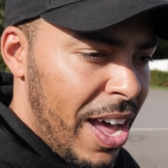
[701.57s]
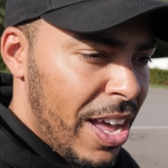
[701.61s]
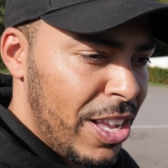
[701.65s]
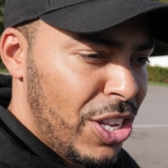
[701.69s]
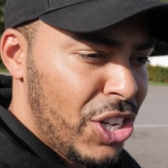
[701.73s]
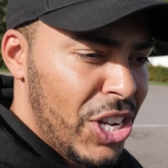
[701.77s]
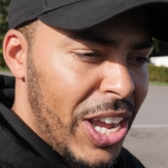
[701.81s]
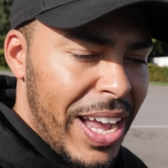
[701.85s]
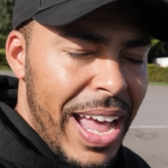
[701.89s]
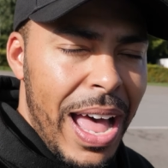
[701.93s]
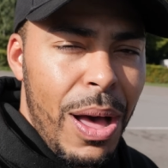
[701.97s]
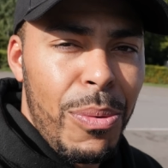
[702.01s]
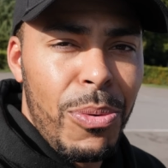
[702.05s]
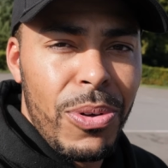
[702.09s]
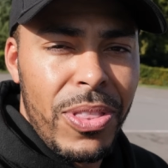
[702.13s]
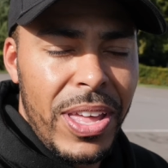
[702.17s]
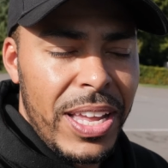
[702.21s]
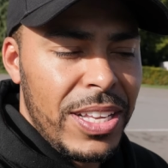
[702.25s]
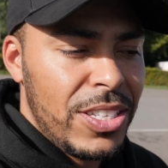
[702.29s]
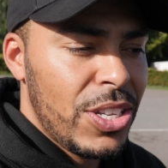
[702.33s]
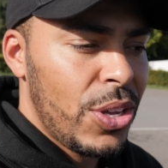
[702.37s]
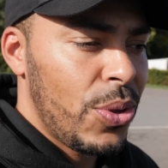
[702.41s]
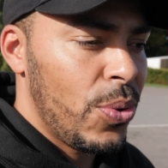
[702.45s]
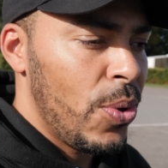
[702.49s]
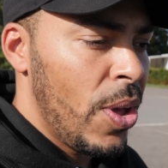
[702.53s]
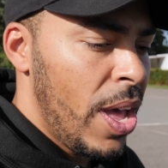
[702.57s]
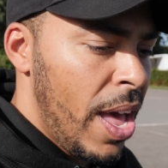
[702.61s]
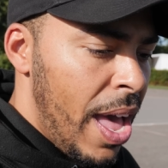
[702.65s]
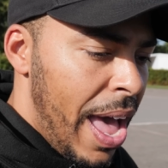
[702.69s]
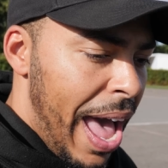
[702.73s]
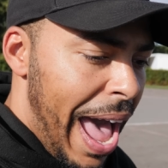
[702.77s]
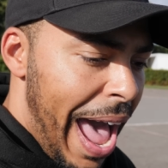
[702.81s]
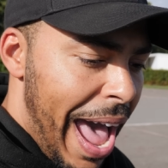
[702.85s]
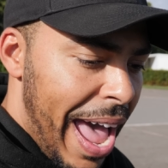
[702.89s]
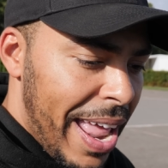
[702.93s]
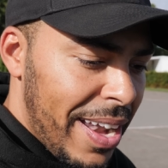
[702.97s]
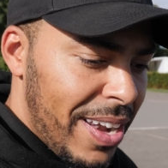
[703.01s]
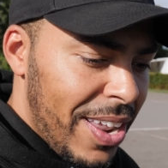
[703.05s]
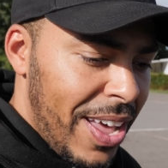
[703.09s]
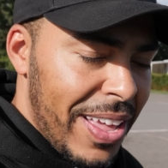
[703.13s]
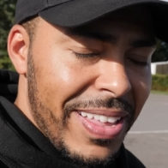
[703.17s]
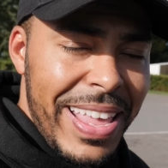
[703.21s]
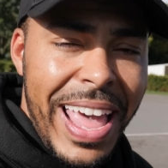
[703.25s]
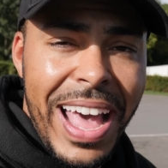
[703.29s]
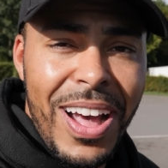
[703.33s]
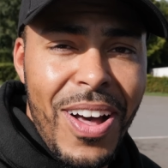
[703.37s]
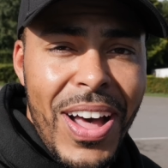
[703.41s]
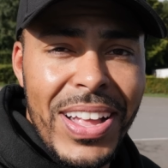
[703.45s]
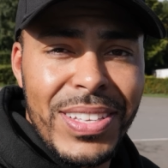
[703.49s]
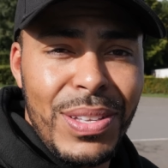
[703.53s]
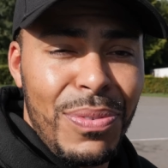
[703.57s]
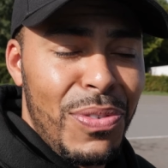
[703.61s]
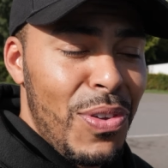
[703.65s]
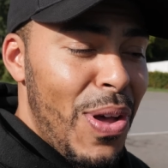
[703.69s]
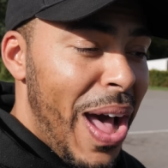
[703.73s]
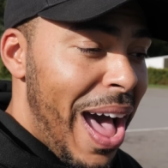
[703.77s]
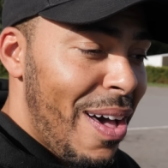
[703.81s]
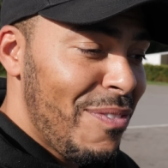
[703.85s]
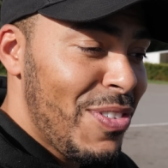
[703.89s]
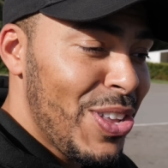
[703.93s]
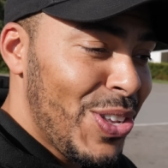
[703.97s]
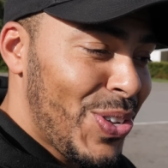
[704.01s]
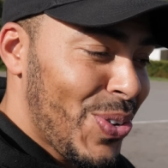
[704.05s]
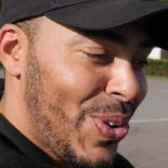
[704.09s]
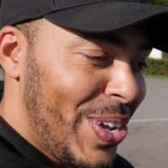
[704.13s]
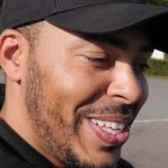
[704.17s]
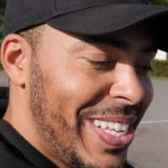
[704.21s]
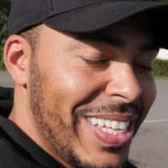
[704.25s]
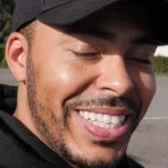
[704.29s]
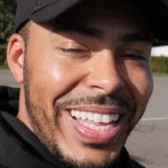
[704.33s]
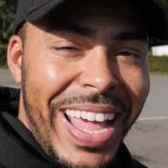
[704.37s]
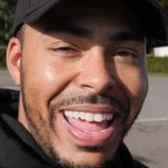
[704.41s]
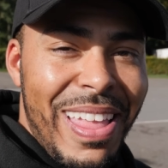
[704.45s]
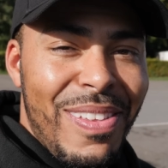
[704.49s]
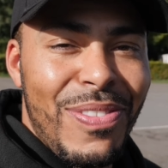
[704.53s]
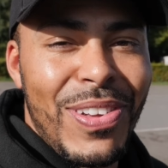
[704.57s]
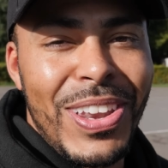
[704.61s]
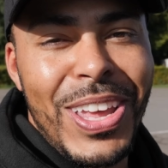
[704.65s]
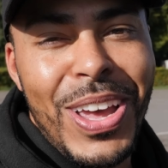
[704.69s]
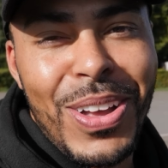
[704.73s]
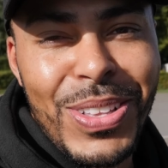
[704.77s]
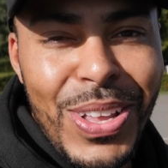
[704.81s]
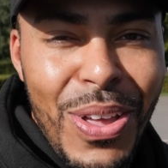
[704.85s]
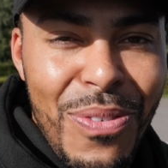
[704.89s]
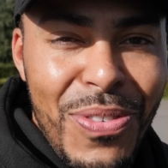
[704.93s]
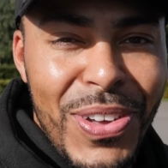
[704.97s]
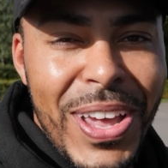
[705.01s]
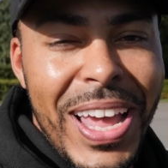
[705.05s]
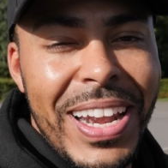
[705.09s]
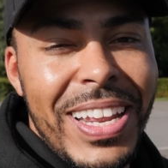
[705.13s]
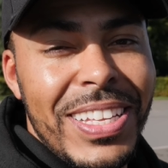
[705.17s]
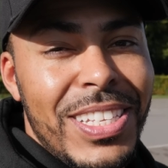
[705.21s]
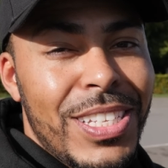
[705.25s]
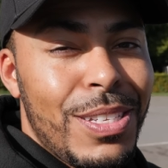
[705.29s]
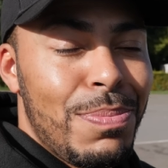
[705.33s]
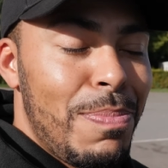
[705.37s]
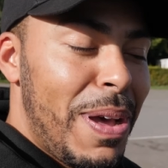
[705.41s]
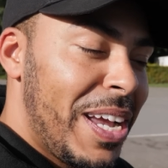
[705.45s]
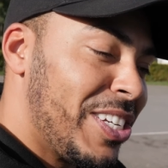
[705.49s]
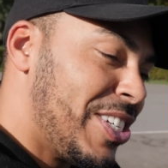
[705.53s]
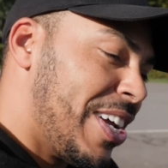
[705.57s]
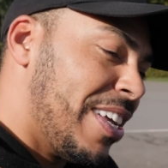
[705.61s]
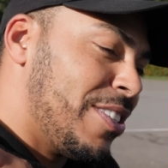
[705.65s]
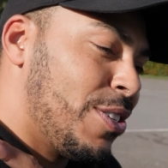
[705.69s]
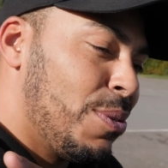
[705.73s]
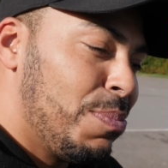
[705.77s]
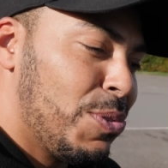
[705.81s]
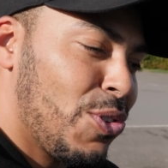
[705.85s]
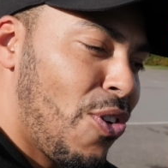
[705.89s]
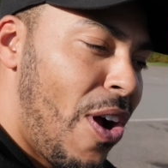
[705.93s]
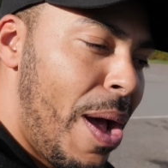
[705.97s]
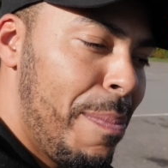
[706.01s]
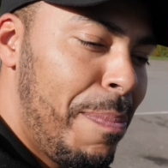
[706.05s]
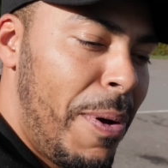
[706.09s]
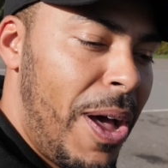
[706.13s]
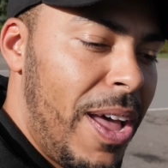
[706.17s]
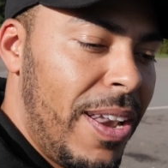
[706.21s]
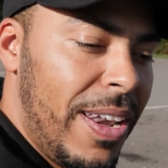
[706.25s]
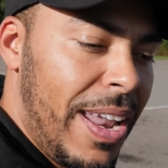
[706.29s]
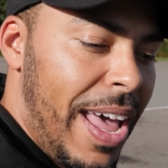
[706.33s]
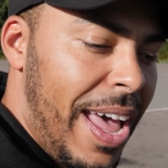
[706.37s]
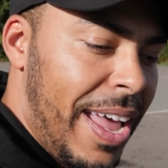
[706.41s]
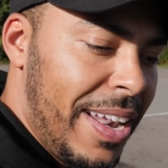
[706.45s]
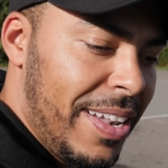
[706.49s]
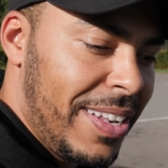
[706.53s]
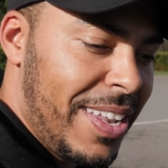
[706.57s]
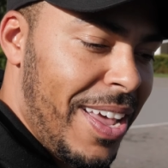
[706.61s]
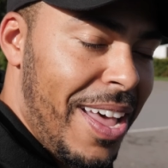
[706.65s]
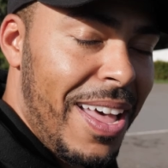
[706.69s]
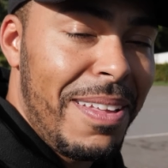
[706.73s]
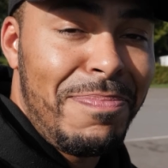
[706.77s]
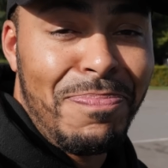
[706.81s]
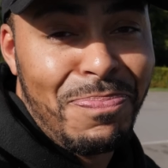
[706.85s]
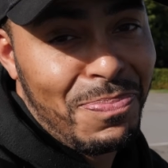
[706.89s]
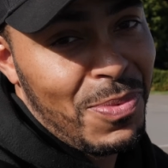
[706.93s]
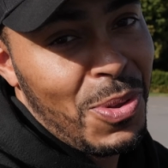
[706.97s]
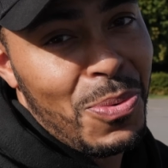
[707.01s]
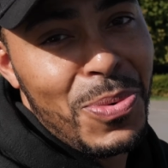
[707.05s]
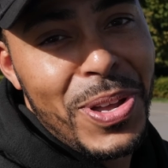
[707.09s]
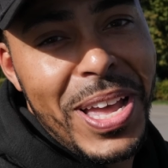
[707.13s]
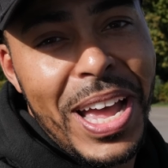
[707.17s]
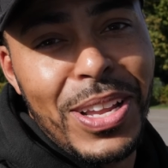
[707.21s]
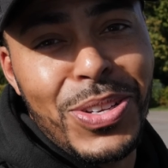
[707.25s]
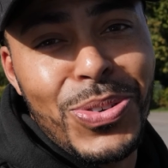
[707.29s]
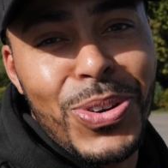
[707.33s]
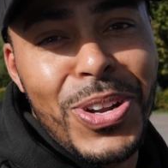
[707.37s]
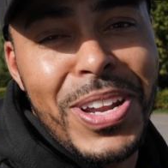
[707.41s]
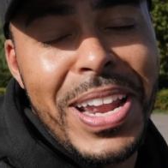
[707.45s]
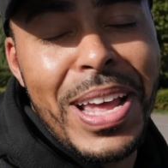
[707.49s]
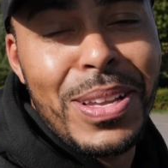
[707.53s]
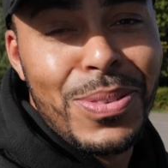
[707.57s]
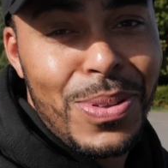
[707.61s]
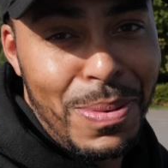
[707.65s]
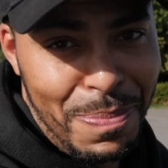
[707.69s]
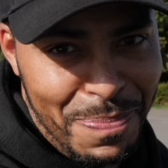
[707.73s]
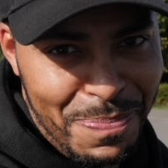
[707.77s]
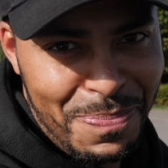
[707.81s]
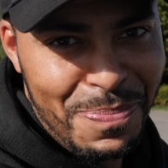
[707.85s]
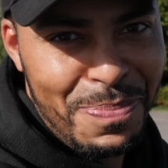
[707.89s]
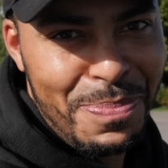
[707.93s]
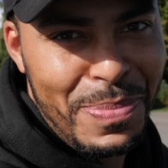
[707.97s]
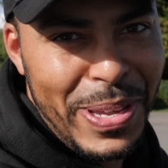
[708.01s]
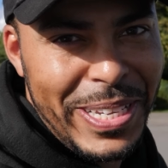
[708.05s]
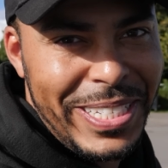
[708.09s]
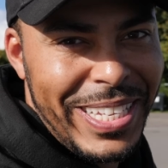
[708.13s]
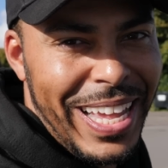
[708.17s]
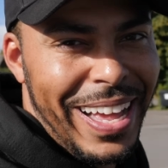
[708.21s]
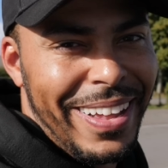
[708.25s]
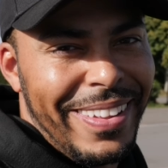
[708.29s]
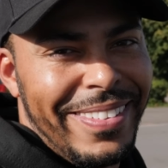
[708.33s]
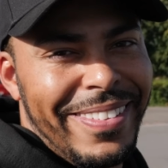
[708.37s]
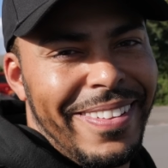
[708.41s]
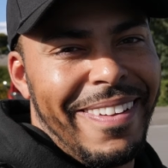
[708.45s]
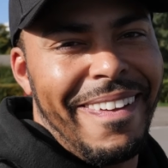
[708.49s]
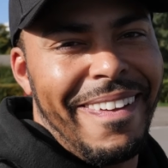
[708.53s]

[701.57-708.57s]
Check out what they do. And yeah, guys, if you have enjoyed today's video, don't forget to smash that subscribe button, and we'll catch you on the next one. Peace out.